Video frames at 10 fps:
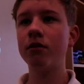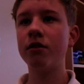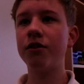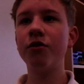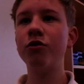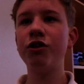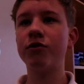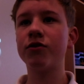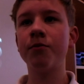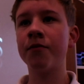and an usher
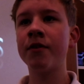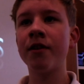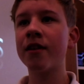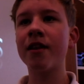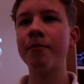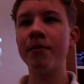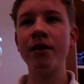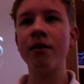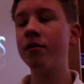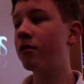or something, and then that'd be
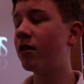it.